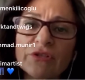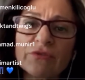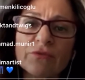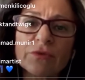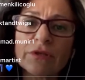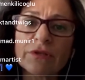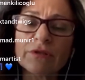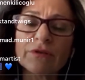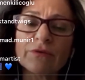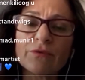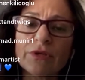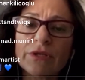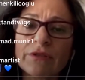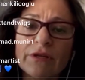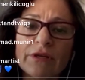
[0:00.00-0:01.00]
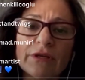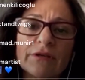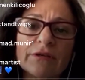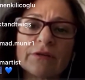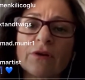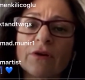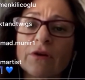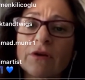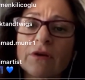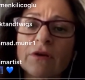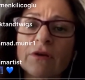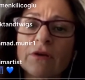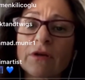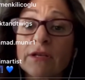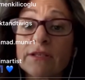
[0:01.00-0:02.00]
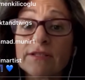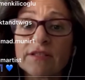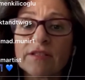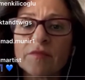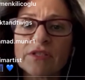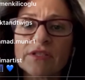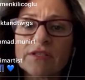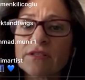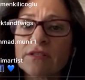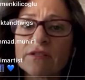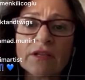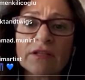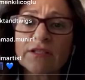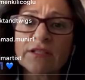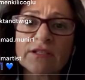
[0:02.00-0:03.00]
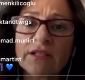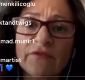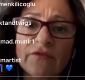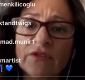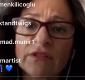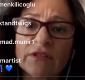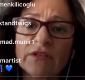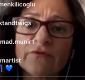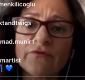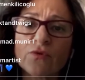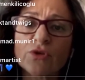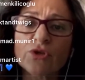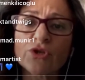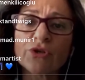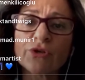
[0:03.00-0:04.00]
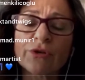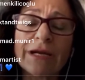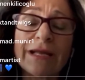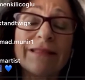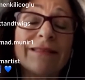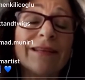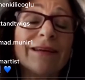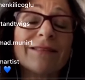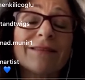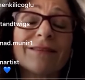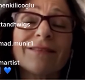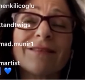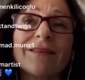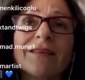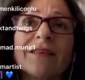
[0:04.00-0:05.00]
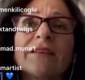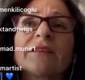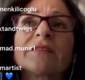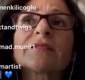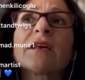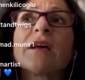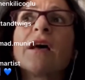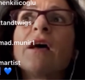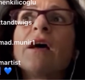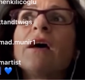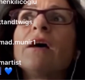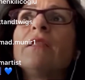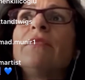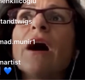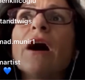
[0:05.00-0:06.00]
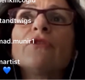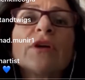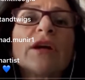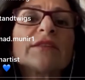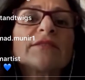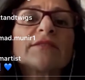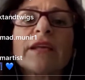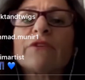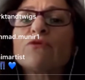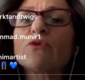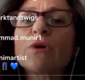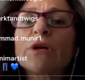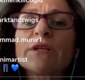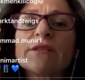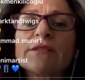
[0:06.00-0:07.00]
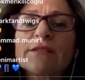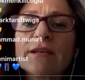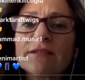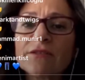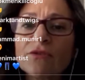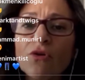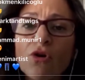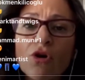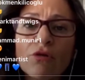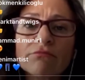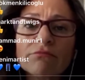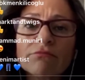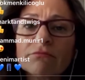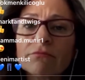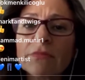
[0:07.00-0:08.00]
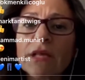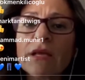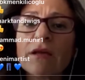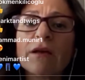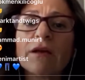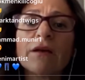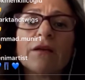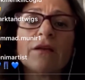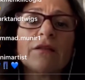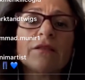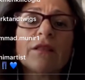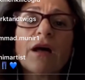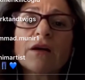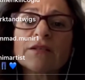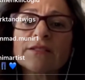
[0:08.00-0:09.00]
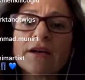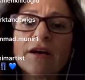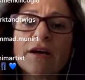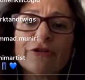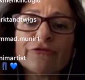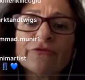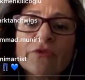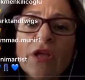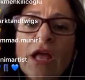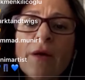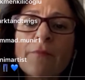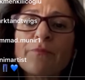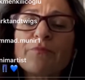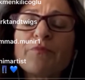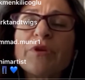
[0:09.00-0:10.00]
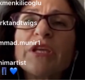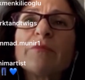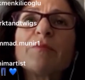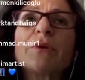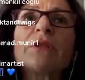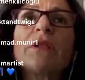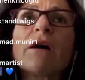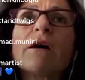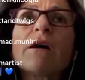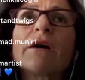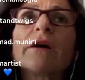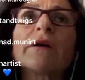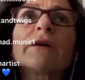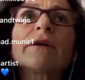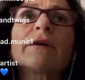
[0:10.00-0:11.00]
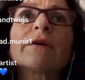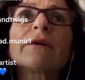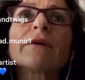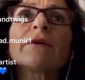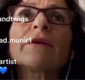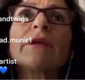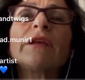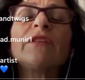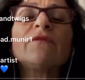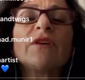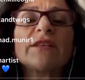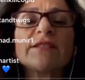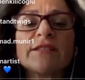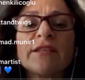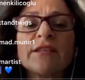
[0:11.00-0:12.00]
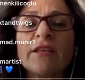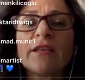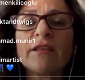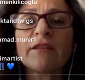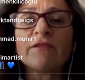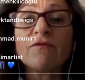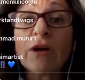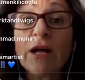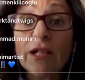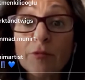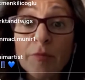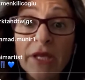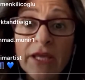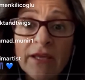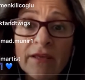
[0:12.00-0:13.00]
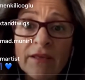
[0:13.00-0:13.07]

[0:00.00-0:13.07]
with their customers. That's definitely for sure. And the other thing is, now that everyone is at home in lockdown, people are investing in well-being,